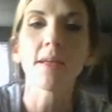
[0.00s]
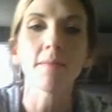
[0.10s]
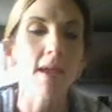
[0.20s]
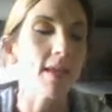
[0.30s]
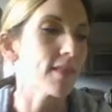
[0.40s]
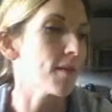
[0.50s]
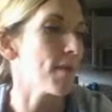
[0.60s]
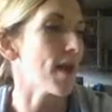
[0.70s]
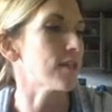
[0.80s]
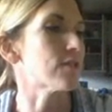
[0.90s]
and make them
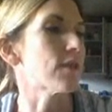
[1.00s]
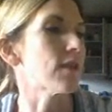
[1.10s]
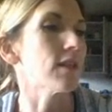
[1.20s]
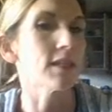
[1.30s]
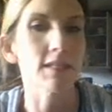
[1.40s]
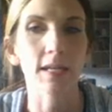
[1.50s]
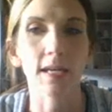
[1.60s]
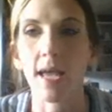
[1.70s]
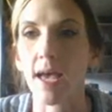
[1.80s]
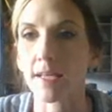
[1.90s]
as
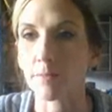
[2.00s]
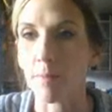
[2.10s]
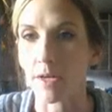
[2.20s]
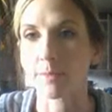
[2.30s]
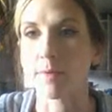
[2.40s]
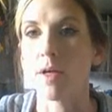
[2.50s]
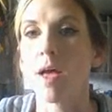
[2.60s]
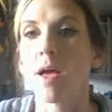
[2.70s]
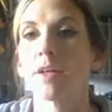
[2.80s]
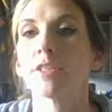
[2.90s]
realistic as possible.
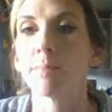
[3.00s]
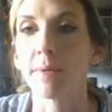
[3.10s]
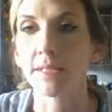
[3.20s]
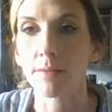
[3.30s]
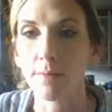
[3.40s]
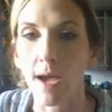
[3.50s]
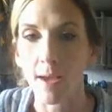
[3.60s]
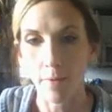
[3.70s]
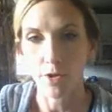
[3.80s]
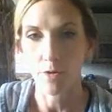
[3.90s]
Spend some
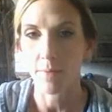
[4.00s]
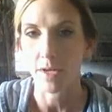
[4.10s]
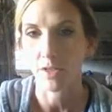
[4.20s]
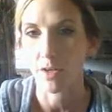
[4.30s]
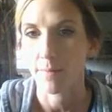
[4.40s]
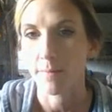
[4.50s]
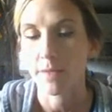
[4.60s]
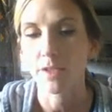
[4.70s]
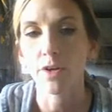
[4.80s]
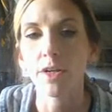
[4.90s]
time on your picture.
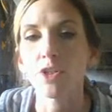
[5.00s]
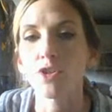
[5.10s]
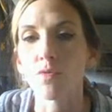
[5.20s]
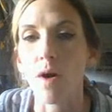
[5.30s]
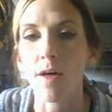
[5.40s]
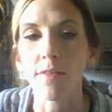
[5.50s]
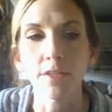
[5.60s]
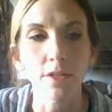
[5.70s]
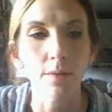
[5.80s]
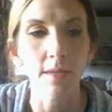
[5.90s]
So you're going to draw the
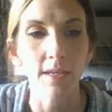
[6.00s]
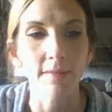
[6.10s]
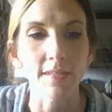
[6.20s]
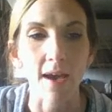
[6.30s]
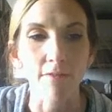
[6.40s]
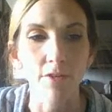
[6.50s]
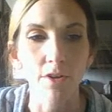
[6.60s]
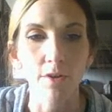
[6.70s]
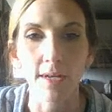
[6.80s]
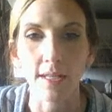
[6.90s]
two leaves after
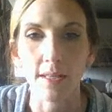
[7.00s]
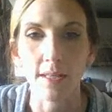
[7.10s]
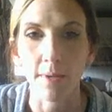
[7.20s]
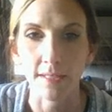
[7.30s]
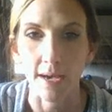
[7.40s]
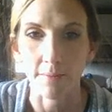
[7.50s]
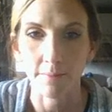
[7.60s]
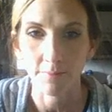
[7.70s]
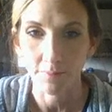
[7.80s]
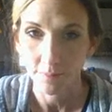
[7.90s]
you get them picked out.
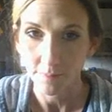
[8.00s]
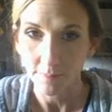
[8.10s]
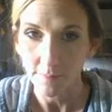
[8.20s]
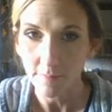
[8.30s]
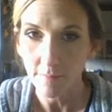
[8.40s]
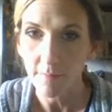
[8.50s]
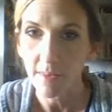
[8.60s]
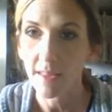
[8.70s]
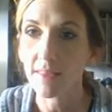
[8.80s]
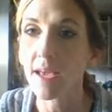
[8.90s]

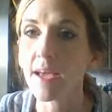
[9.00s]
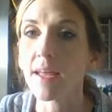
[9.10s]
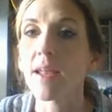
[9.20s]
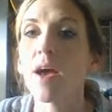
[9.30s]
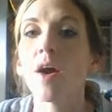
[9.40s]
Then